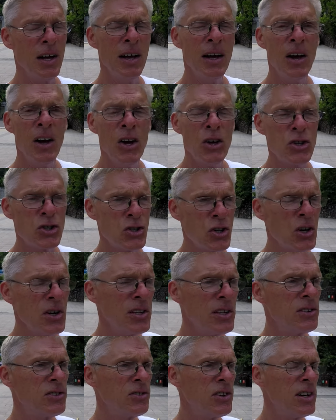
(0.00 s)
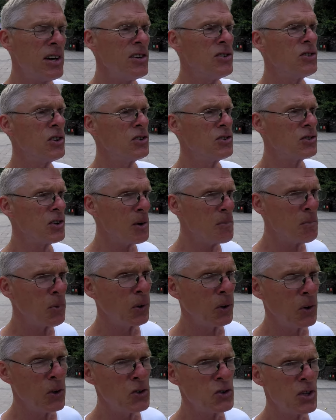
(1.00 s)
Sure, in the cities there's some
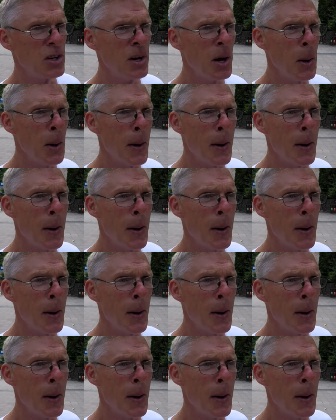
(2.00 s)
pollution,